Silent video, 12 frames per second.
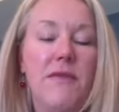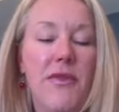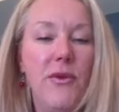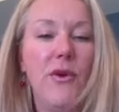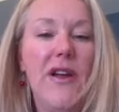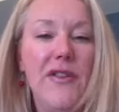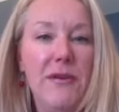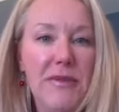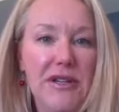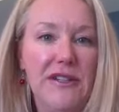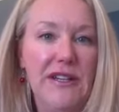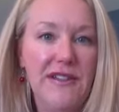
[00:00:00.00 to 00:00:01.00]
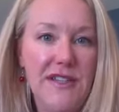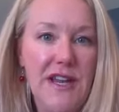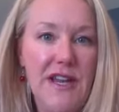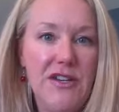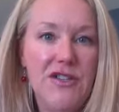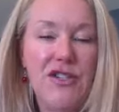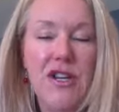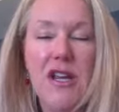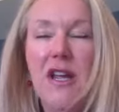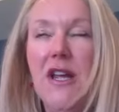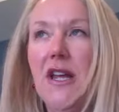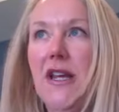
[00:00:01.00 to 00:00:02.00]
throughout the building stage,
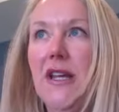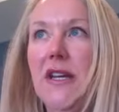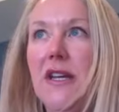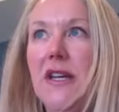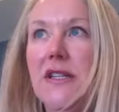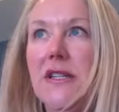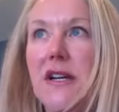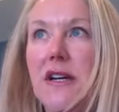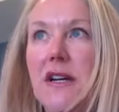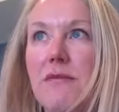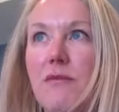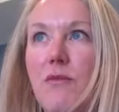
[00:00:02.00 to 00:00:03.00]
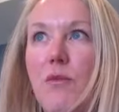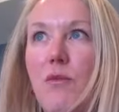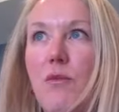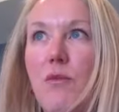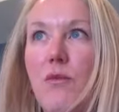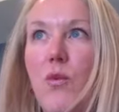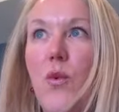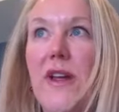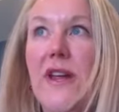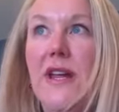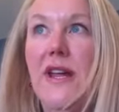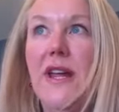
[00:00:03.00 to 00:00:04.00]
and
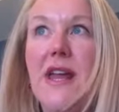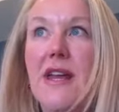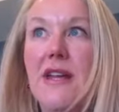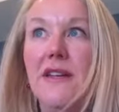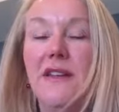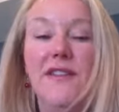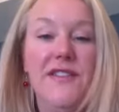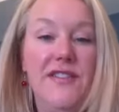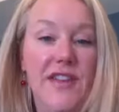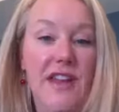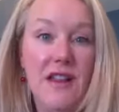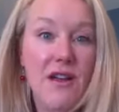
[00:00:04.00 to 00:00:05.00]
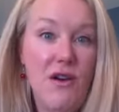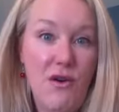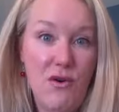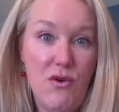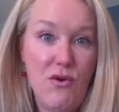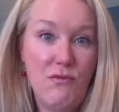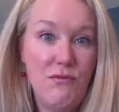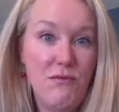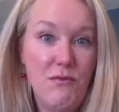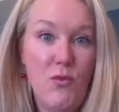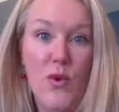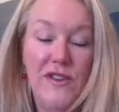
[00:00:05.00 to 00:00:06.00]
we can sell a home
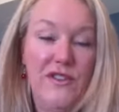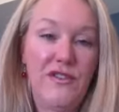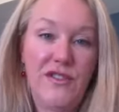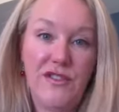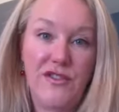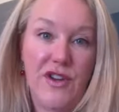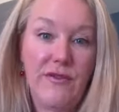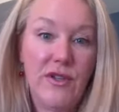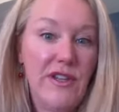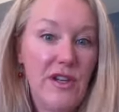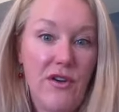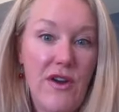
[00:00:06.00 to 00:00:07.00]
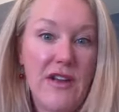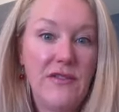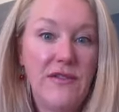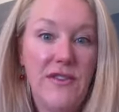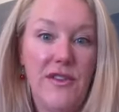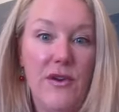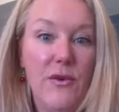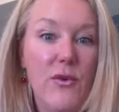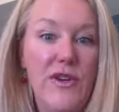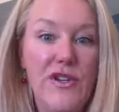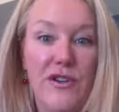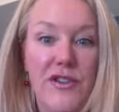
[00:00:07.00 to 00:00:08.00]
once there's a shovel in the ground. So
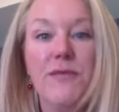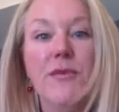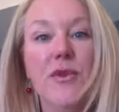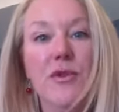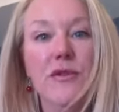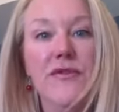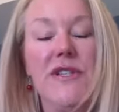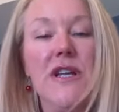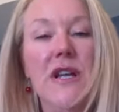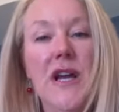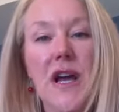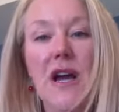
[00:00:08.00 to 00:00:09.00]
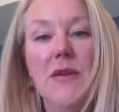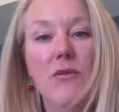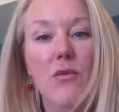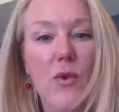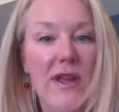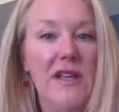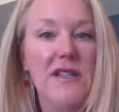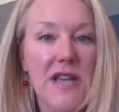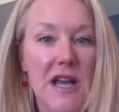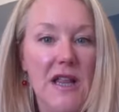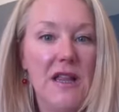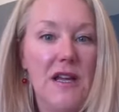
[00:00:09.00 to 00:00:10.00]
when dirt's moved, we can
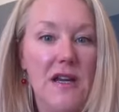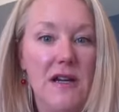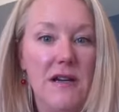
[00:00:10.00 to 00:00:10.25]
tell